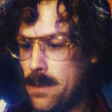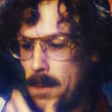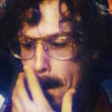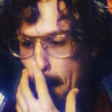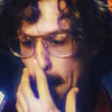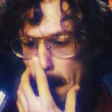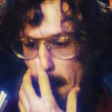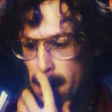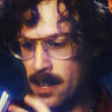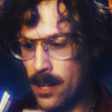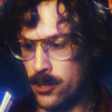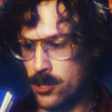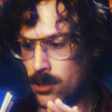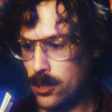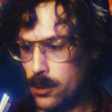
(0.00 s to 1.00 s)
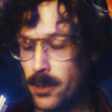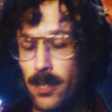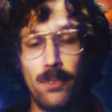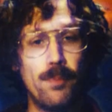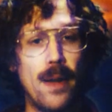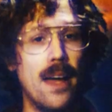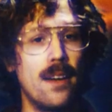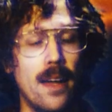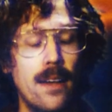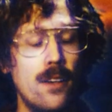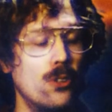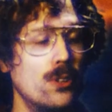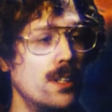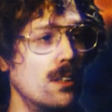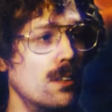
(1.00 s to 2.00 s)
All right, now it's a little bit of a bad
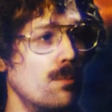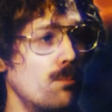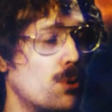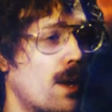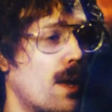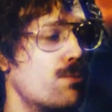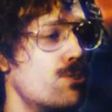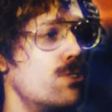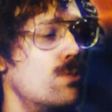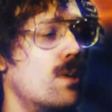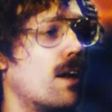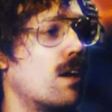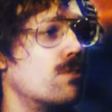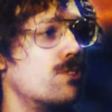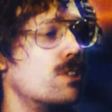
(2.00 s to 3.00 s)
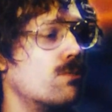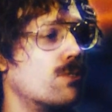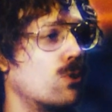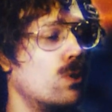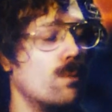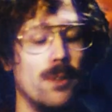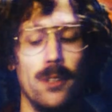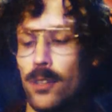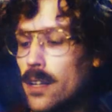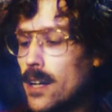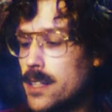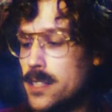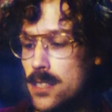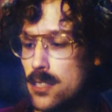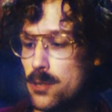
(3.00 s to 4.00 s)
angle here. Perhaps you have different equipment or
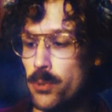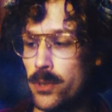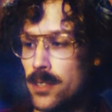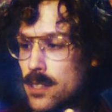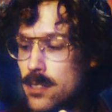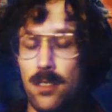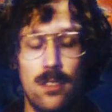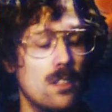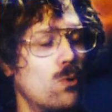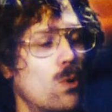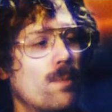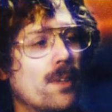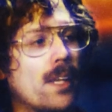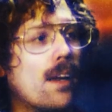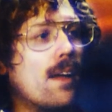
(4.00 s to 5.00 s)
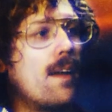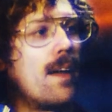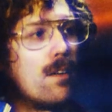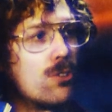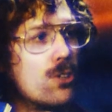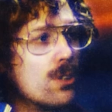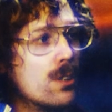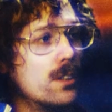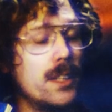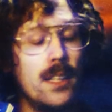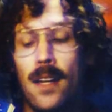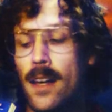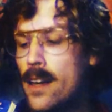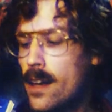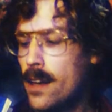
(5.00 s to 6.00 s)
ideas, but this is the equipment that I have currently.
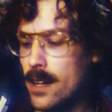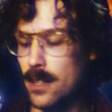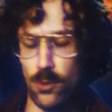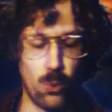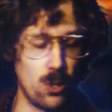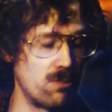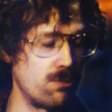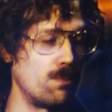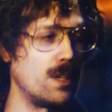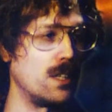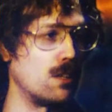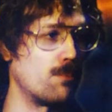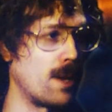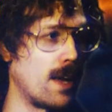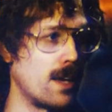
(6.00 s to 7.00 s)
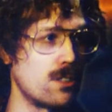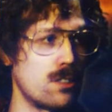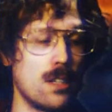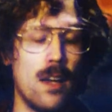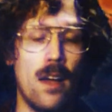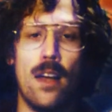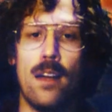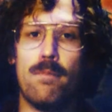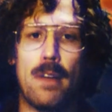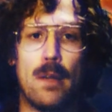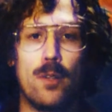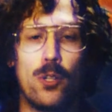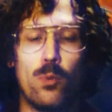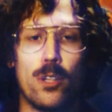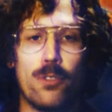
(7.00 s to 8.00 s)
It's worked for me in the past. Maybe
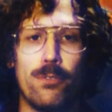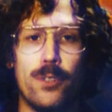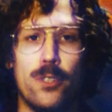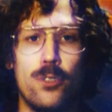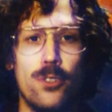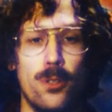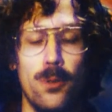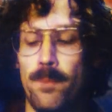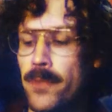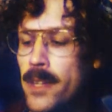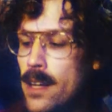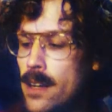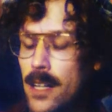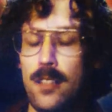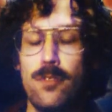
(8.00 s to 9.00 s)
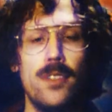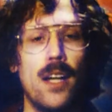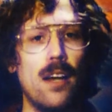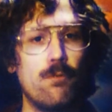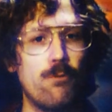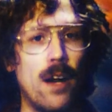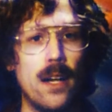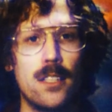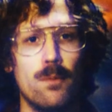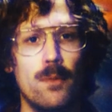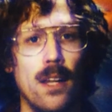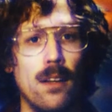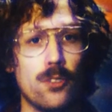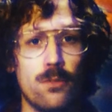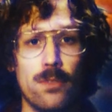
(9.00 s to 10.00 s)
it'll work for you too. If not, find
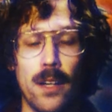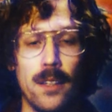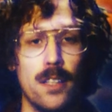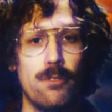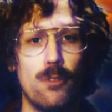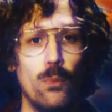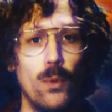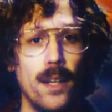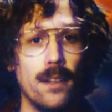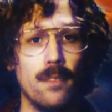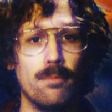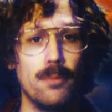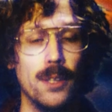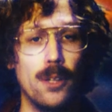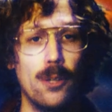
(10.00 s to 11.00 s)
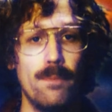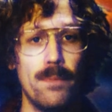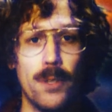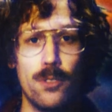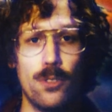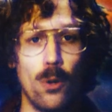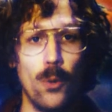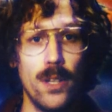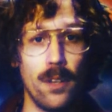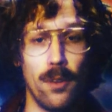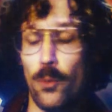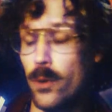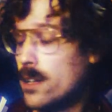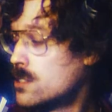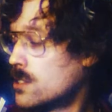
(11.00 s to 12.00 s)
something else, find a different way. You know, there's always other
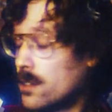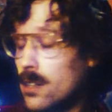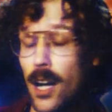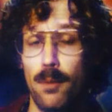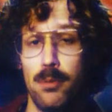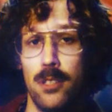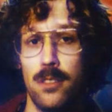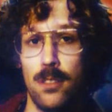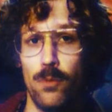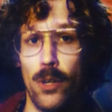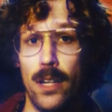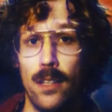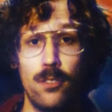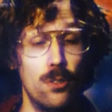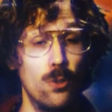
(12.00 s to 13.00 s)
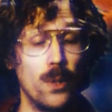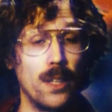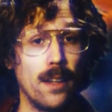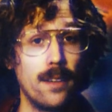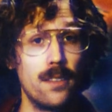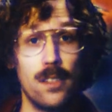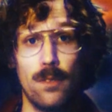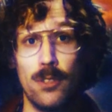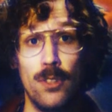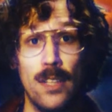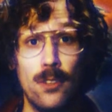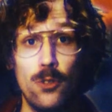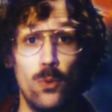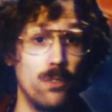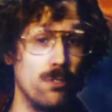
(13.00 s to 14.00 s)
ways, other options of ways of doing things that you
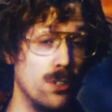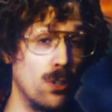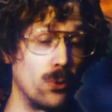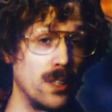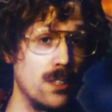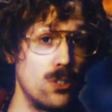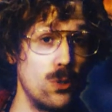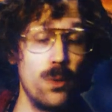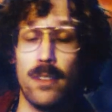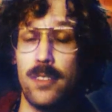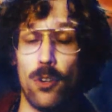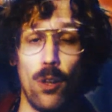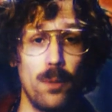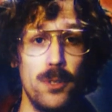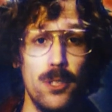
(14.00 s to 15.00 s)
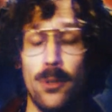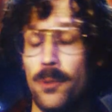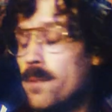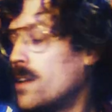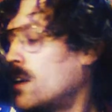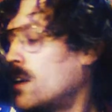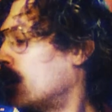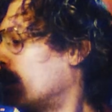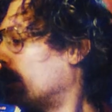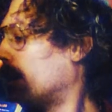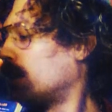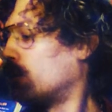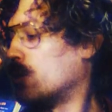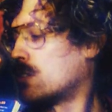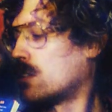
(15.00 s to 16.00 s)
need to, if you don't need to, it's all up to you.
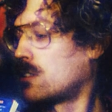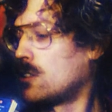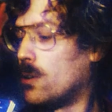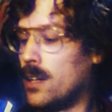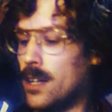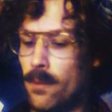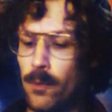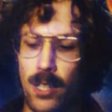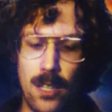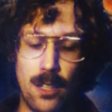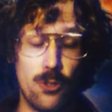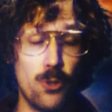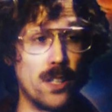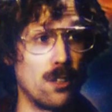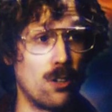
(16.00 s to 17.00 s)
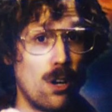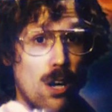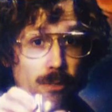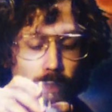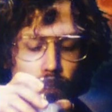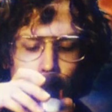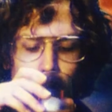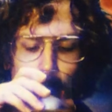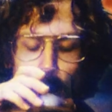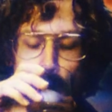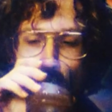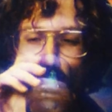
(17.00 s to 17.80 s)
Anyways, let's go ahead. I'm gonna get a drink of coffee right now.